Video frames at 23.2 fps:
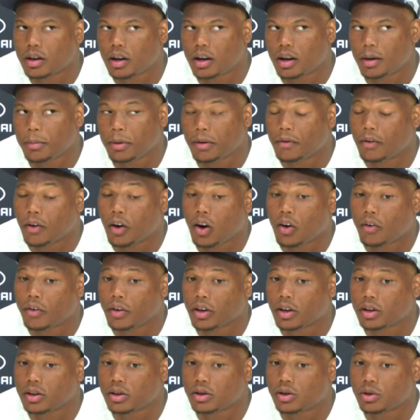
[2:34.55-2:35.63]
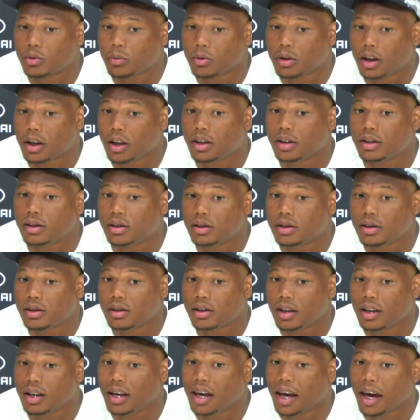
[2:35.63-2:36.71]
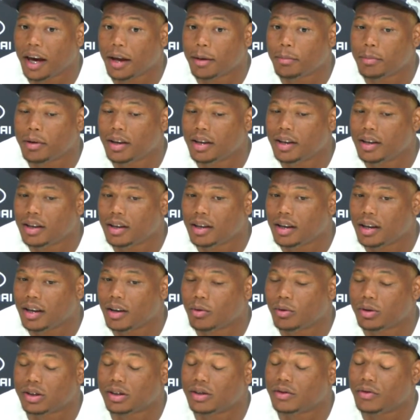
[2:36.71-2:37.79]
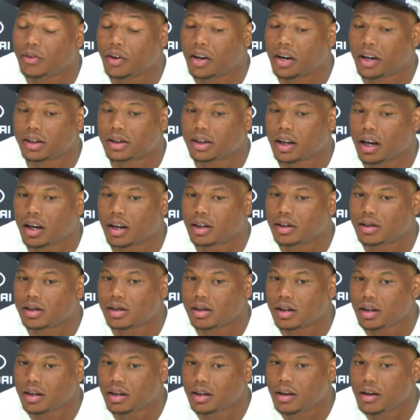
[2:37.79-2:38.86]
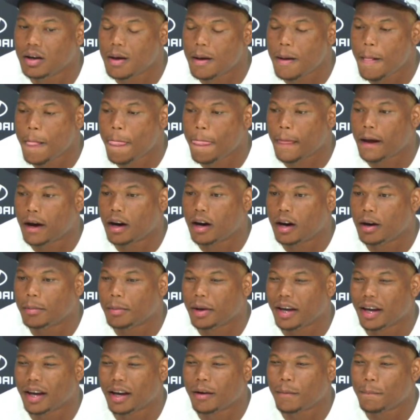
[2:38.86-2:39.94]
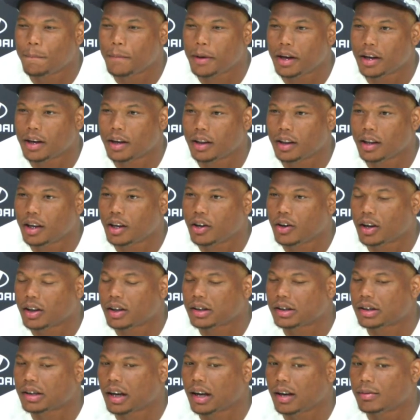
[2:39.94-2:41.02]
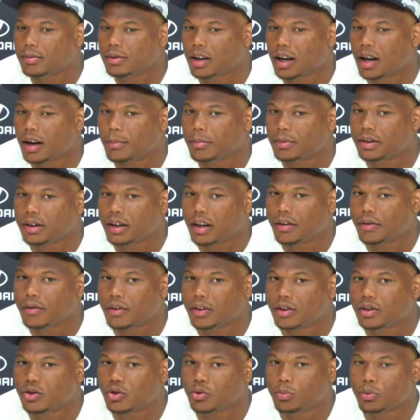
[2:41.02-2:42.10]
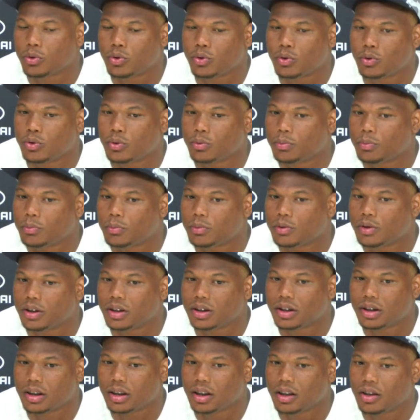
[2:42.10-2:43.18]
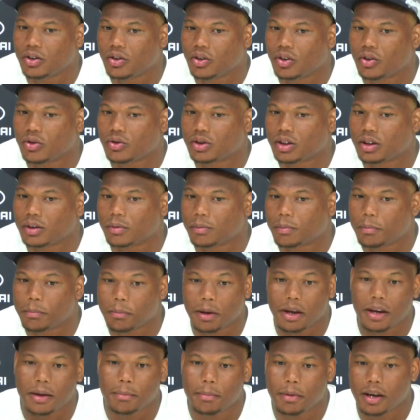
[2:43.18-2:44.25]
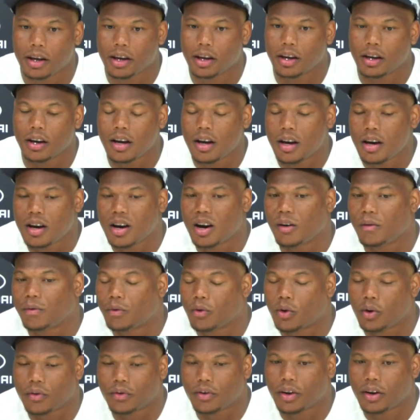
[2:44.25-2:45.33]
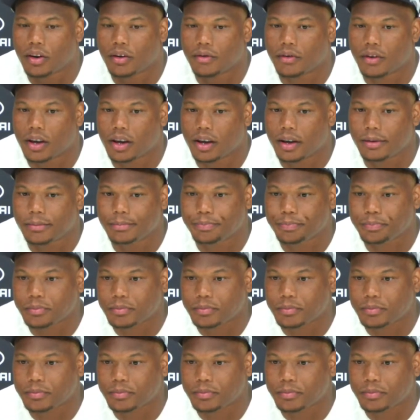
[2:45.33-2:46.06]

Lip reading: evolving into what he can be, which is very exciting to see. And him being a leader at the same time is definitely super cool to see, you know, to me being a fourth-year vet